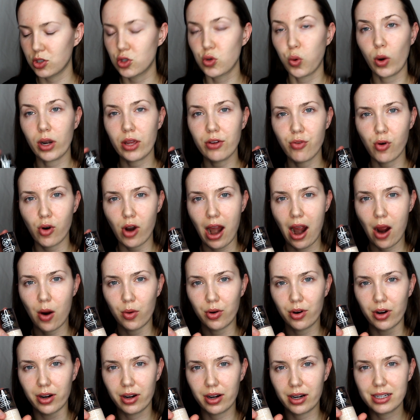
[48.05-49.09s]

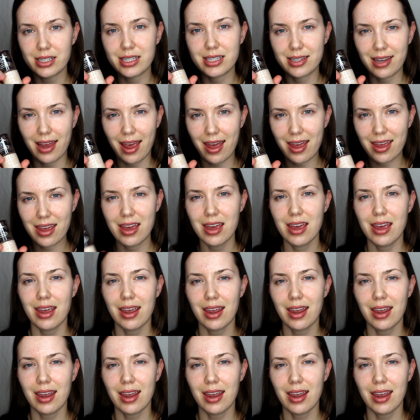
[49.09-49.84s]
24-hour stay.